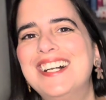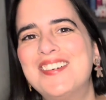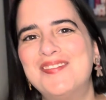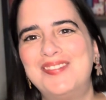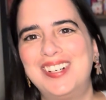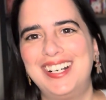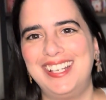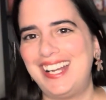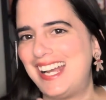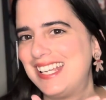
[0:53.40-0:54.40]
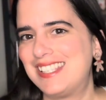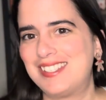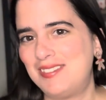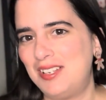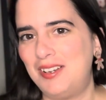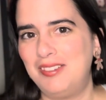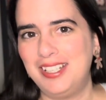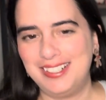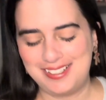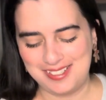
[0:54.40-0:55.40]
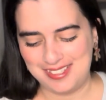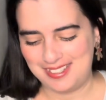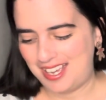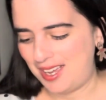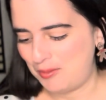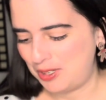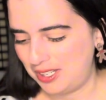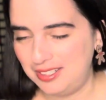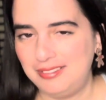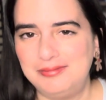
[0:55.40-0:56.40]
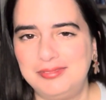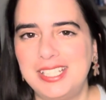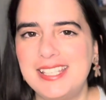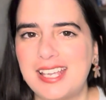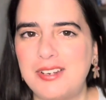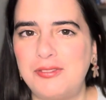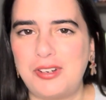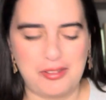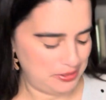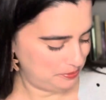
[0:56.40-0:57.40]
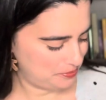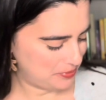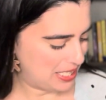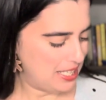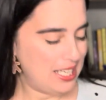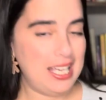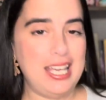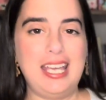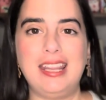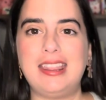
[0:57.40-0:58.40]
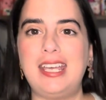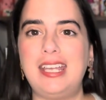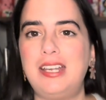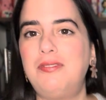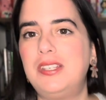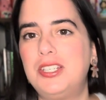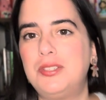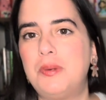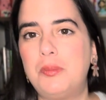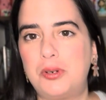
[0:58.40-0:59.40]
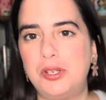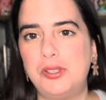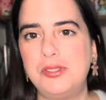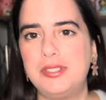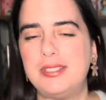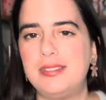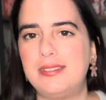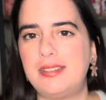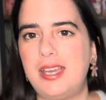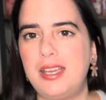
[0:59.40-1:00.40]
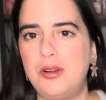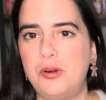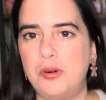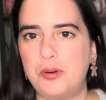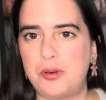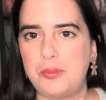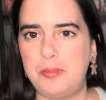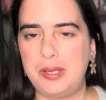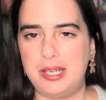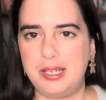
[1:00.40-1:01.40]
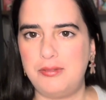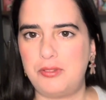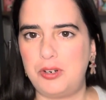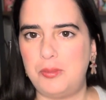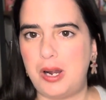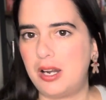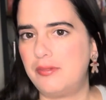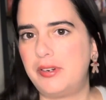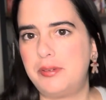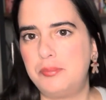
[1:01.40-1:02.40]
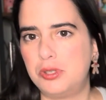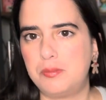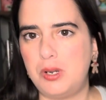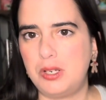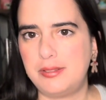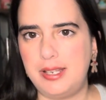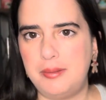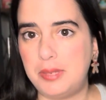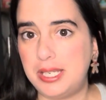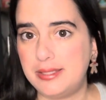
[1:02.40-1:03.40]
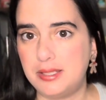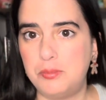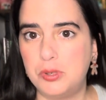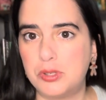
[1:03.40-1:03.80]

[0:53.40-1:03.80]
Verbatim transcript: but I still love it because I am a kid inside forever. And then I finished Memorials. This is a horror pick from Arvar Book Box, an amazing book